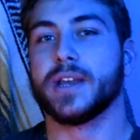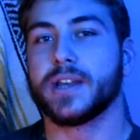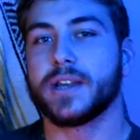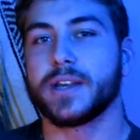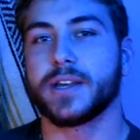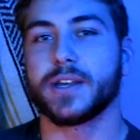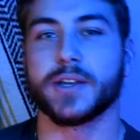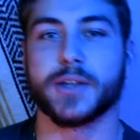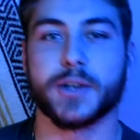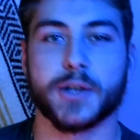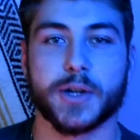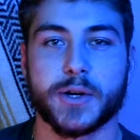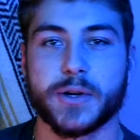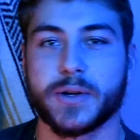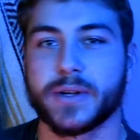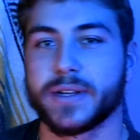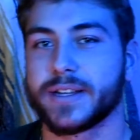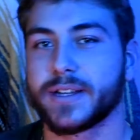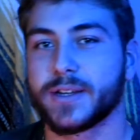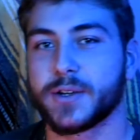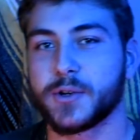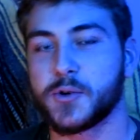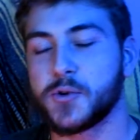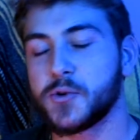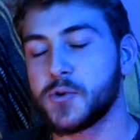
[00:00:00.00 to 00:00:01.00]
You know,
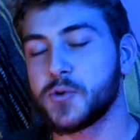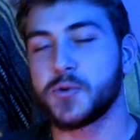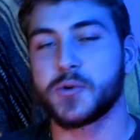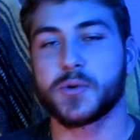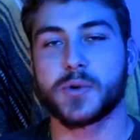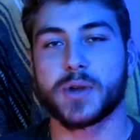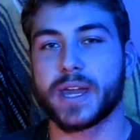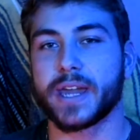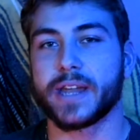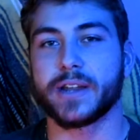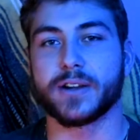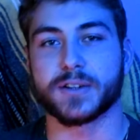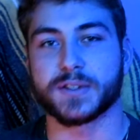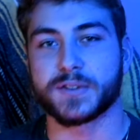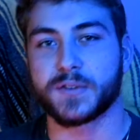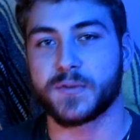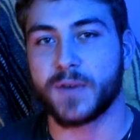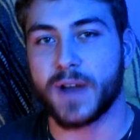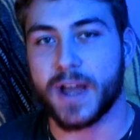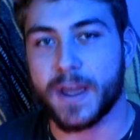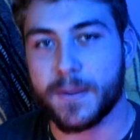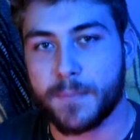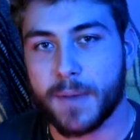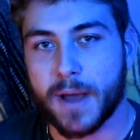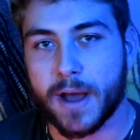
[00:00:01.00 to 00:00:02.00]
who cares?
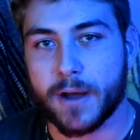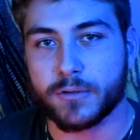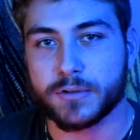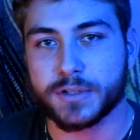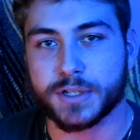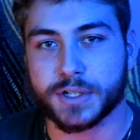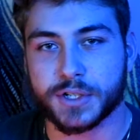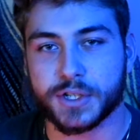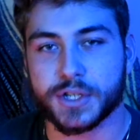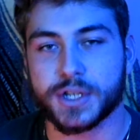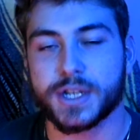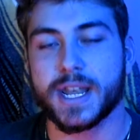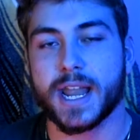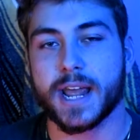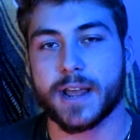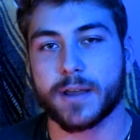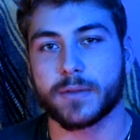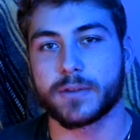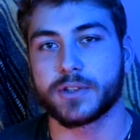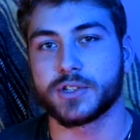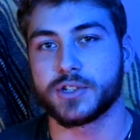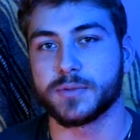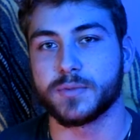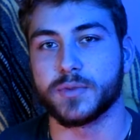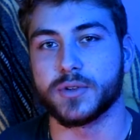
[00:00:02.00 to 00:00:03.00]
5 pounds is
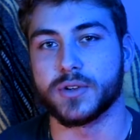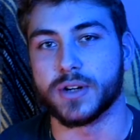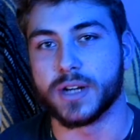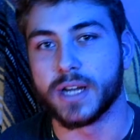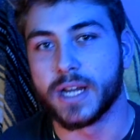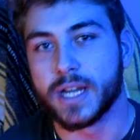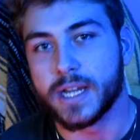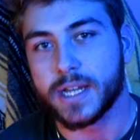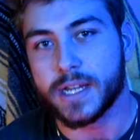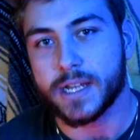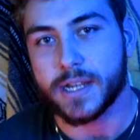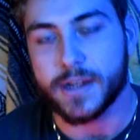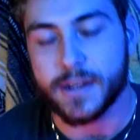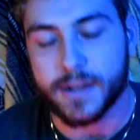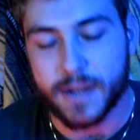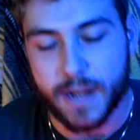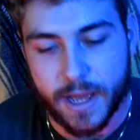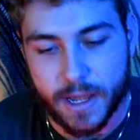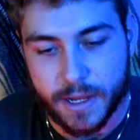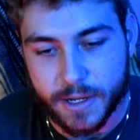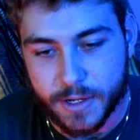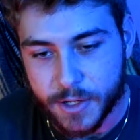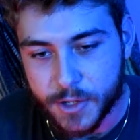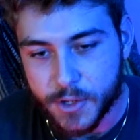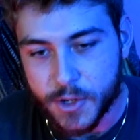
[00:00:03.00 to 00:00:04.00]
negligible. You're
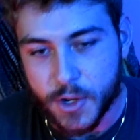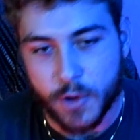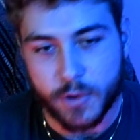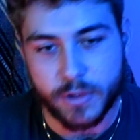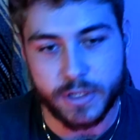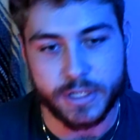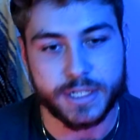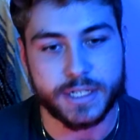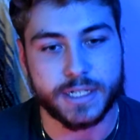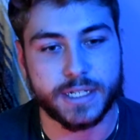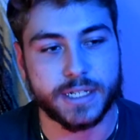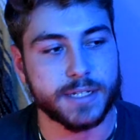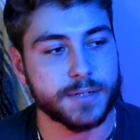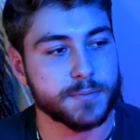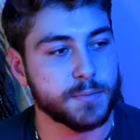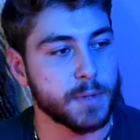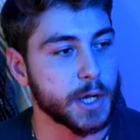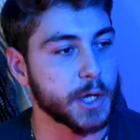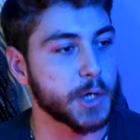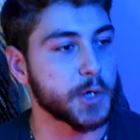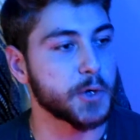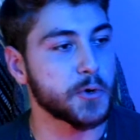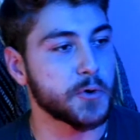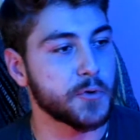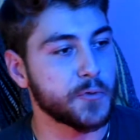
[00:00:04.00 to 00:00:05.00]
not going to notice it. My
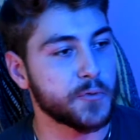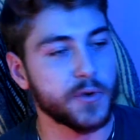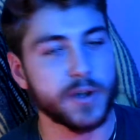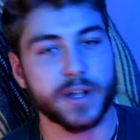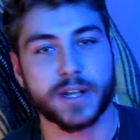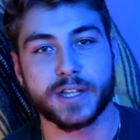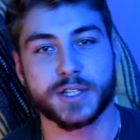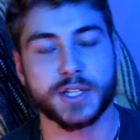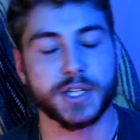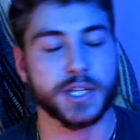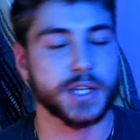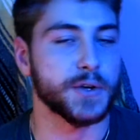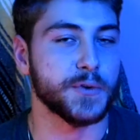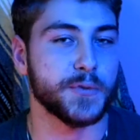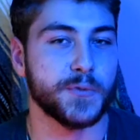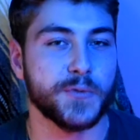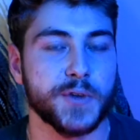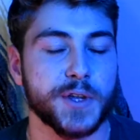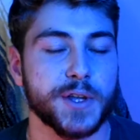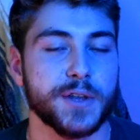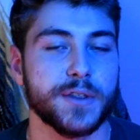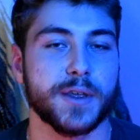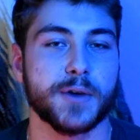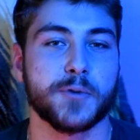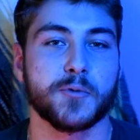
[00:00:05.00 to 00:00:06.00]
girlfriend isn't going to
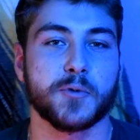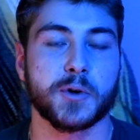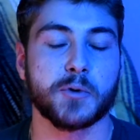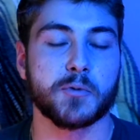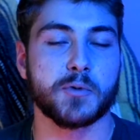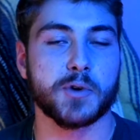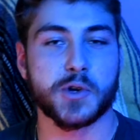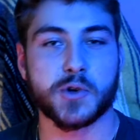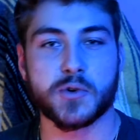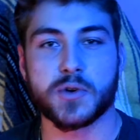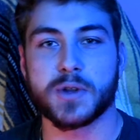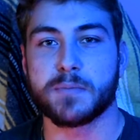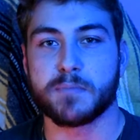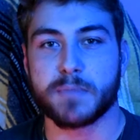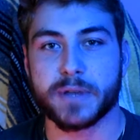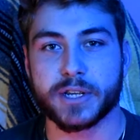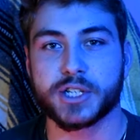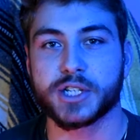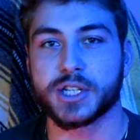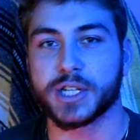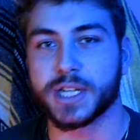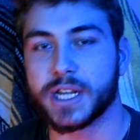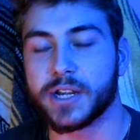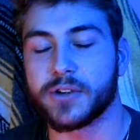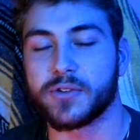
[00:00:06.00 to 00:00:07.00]
feel it when we're doing
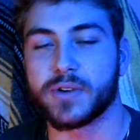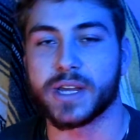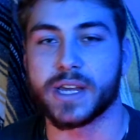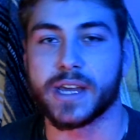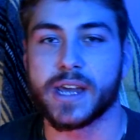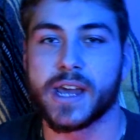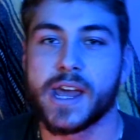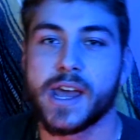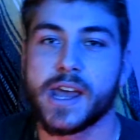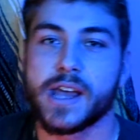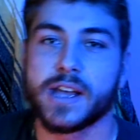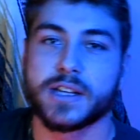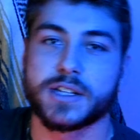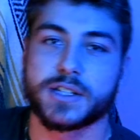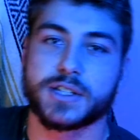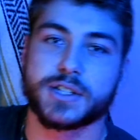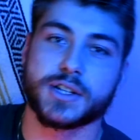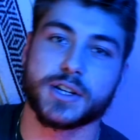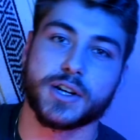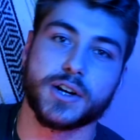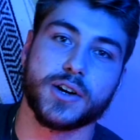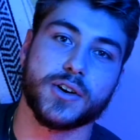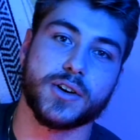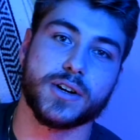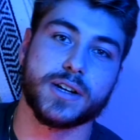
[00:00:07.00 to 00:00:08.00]
missionary.
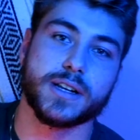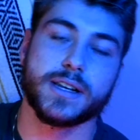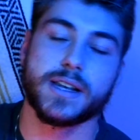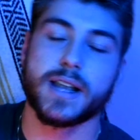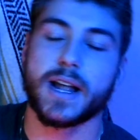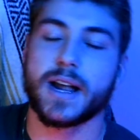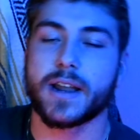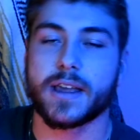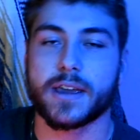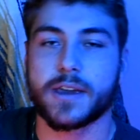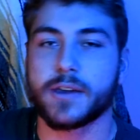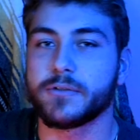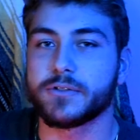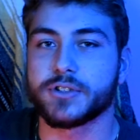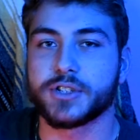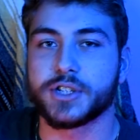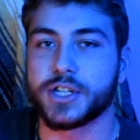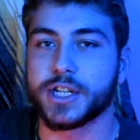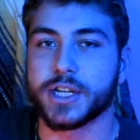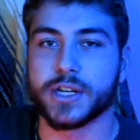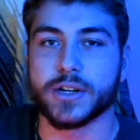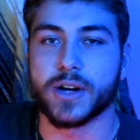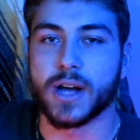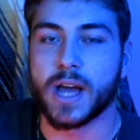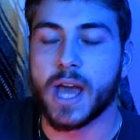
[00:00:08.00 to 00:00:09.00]
So, not a huge
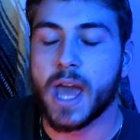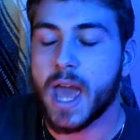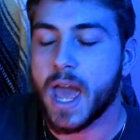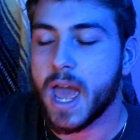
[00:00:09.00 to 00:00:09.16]
deal.